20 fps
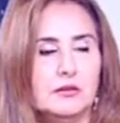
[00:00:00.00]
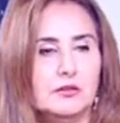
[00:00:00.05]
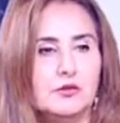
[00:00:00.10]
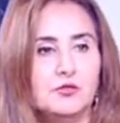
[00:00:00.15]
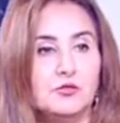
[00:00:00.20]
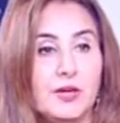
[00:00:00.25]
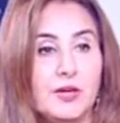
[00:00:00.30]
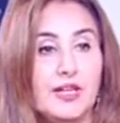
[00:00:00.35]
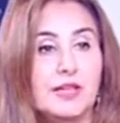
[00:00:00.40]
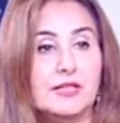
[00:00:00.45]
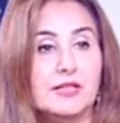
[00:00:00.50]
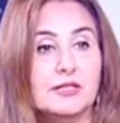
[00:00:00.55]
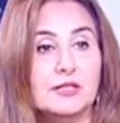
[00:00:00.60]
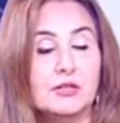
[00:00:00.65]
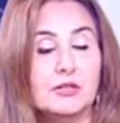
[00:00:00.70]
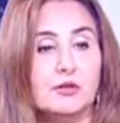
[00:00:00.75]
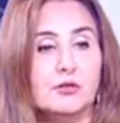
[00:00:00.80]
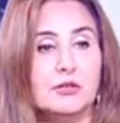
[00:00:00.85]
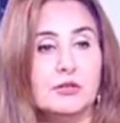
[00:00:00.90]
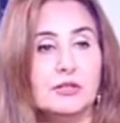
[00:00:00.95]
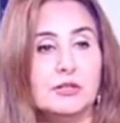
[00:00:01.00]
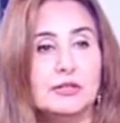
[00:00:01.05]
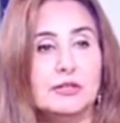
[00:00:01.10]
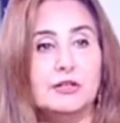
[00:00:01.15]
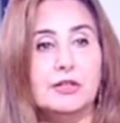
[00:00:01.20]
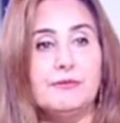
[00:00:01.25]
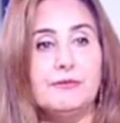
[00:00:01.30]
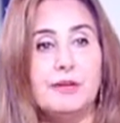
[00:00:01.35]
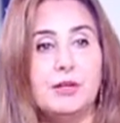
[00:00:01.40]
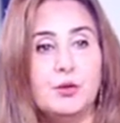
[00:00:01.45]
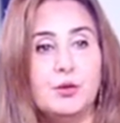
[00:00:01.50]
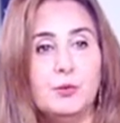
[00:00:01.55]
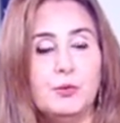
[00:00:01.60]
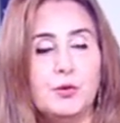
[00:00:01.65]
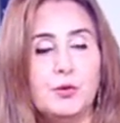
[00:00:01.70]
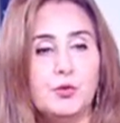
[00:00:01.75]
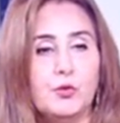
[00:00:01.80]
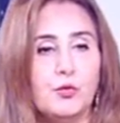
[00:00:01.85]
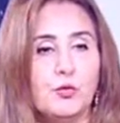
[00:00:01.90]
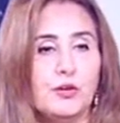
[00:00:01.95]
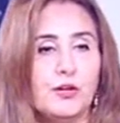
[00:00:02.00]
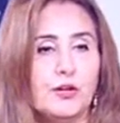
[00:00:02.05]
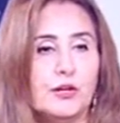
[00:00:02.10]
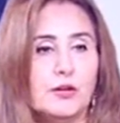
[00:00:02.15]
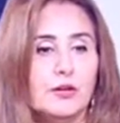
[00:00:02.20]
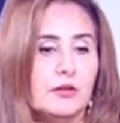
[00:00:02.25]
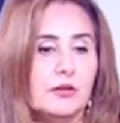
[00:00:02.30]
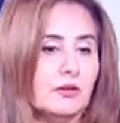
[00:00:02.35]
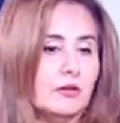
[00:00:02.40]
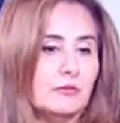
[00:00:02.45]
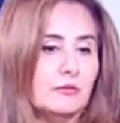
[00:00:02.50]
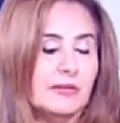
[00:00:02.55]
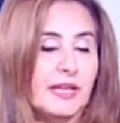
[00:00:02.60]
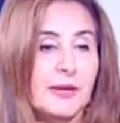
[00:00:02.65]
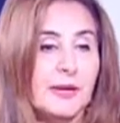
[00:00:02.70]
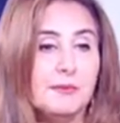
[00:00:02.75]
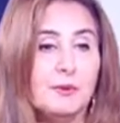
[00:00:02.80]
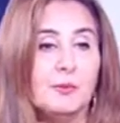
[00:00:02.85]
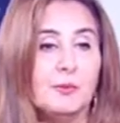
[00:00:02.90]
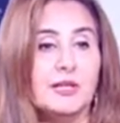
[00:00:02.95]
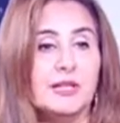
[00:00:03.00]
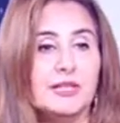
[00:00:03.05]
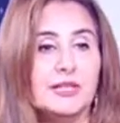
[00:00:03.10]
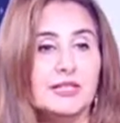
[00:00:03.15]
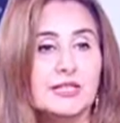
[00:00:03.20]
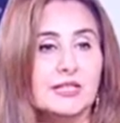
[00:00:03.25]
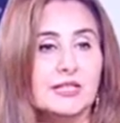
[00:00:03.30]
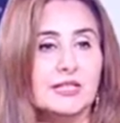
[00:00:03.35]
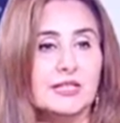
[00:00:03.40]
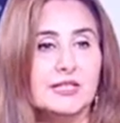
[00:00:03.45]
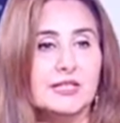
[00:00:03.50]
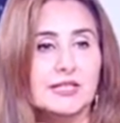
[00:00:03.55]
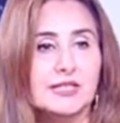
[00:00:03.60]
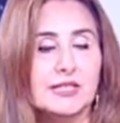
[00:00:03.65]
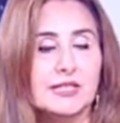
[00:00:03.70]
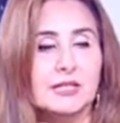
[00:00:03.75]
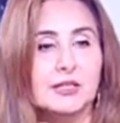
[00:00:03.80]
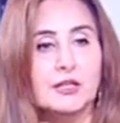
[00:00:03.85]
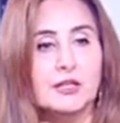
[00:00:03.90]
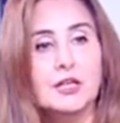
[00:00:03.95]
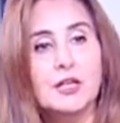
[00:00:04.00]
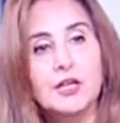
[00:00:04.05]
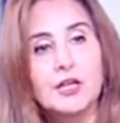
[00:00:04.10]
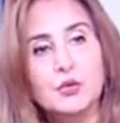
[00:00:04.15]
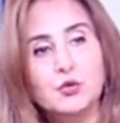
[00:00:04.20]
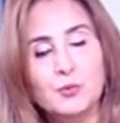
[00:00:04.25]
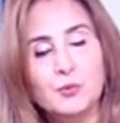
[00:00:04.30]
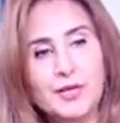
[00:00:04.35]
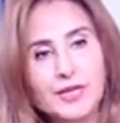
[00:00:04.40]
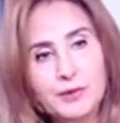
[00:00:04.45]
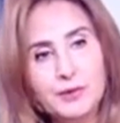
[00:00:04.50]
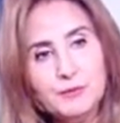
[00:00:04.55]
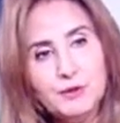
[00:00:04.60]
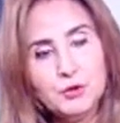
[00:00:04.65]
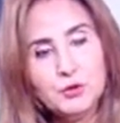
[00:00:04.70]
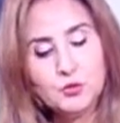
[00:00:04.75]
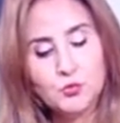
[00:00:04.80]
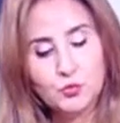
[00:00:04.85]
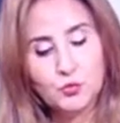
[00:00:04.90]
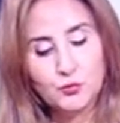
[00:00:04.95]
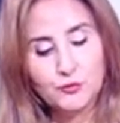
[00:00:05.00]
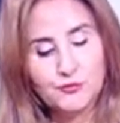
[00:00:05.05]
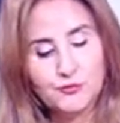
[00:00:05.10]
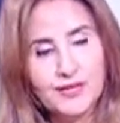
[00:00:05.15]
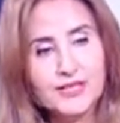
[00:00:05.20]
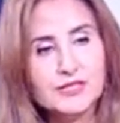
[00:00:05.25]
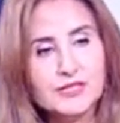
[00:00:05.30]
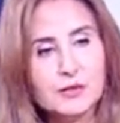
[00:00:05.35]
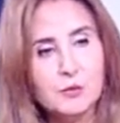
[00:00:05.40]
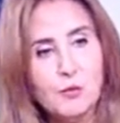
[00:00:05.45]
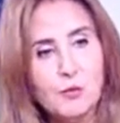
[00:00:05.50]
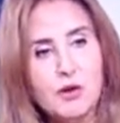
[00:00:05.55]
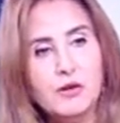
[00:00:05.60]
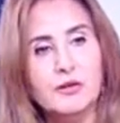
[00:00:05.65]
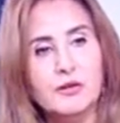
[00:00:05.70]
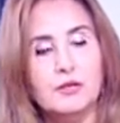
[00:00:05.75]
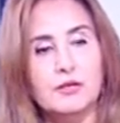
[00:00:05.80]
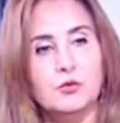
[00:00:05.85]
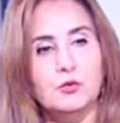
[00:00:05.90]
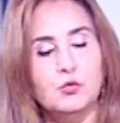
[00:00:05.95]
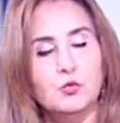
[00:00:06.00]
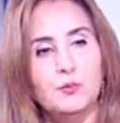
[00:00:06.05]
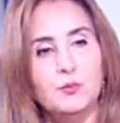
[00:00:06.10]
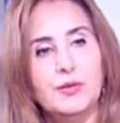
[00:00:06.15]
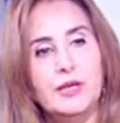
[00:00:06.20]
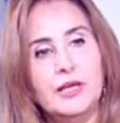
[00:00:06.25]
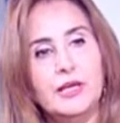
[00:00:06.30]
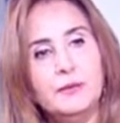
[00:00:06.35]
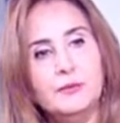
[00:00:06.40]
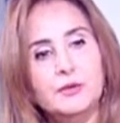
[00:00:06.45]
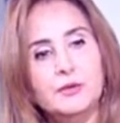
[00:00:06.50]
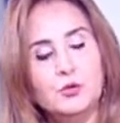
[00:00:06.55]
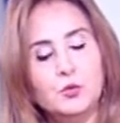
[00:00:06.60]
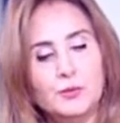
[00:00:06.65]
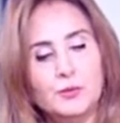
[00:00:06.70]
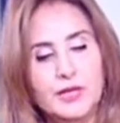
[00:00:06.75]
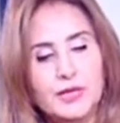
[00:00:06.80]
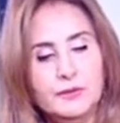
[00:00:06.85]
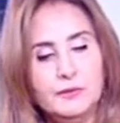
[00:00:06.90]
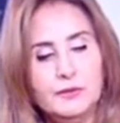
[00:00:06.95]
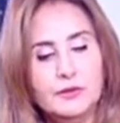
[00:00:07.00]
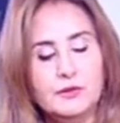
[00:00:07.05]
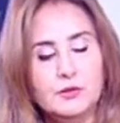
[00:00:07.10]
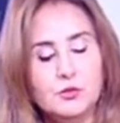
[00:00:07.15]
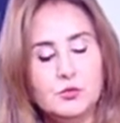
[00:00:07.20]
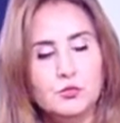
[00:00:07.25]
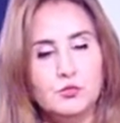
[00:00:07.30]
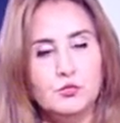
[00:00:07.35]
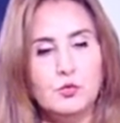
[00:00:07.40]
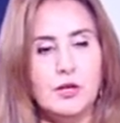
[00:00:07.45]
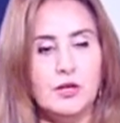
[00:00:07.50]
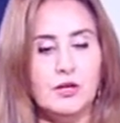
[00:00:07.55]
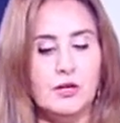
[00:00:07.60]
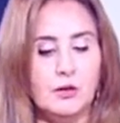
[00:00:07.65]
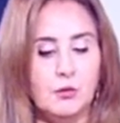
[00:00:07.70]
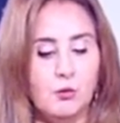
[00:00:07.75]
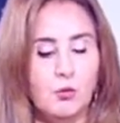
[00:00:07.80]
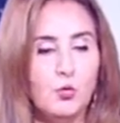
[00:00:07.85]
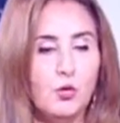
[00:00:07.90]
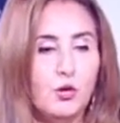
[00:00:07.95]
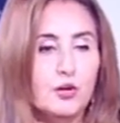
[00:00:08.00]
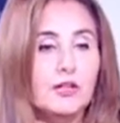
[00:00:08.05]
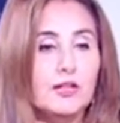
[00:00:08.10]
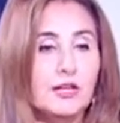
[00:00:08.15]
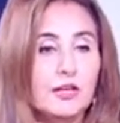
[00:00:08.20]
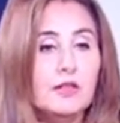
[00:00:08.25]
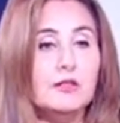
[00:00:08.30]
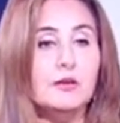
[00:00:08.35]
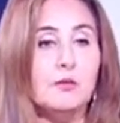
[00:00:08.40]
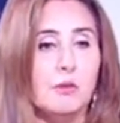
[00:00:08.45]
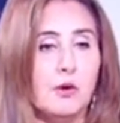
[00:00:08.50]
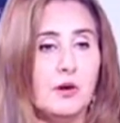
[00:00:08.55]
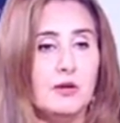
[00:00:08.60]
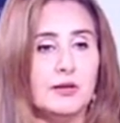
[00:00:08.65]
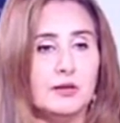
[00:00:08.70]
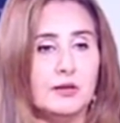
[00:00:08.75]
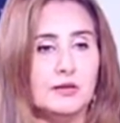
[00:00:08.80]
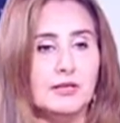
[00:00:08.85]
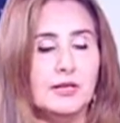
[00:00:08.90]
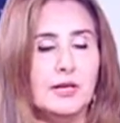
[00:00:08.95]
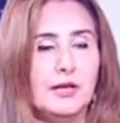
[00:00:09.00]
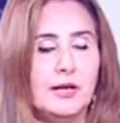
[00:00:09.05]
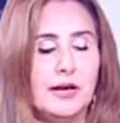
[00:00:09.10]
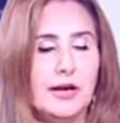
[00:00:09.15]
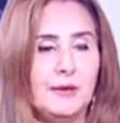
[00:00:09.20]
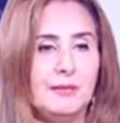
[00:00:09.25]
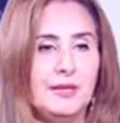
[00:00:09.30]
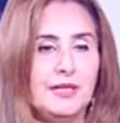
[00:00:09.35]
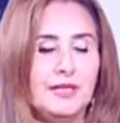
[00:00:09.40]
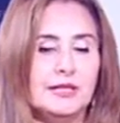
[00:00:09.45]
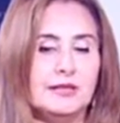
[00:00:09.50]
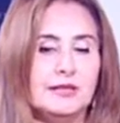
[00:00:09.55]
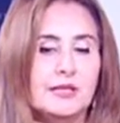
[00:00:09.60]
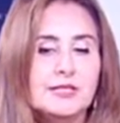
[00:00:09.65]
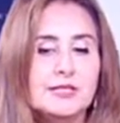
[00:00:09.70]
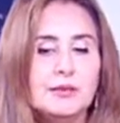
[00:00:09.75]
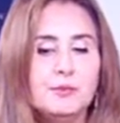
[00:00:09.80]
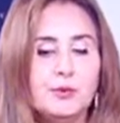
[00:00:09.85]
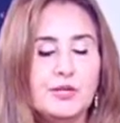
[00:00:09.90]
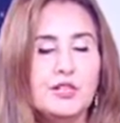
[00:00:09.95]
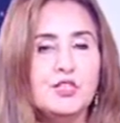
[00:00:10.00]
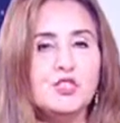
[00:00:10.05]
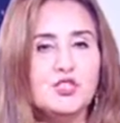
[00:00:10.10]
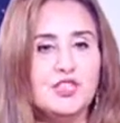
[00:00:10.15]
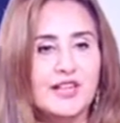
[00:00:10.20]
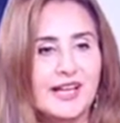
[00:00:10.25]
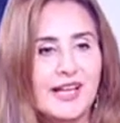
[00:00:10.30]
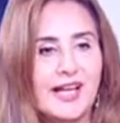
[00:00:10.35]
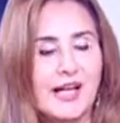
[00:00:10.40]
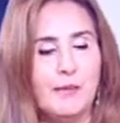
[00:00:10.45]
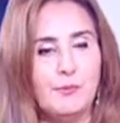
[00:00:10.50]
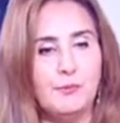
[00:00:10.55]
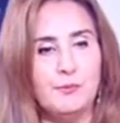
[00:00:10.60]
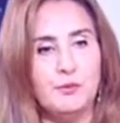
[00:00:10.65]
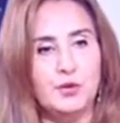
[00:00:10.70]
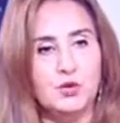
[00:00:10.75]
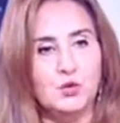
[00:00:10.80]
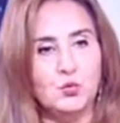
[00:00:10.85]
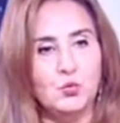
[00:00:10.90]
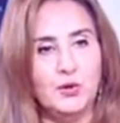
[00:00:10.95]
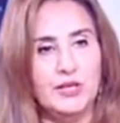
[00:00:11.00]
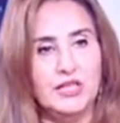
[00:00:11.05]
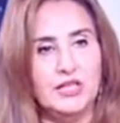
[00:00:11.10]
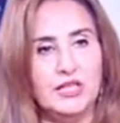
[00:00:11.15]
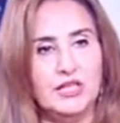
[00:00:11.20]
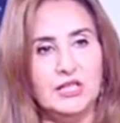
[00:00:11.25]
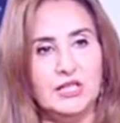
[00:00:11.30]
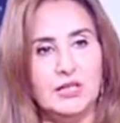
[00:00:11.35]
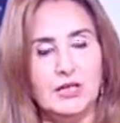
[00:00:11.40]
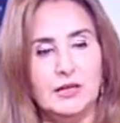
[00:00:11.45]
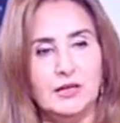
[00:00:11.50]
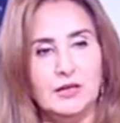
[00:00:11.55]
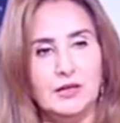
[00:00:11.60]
traits, develop your capabilities to be able to face the market, to be able to work in the market? I mean, does it bridge the gap between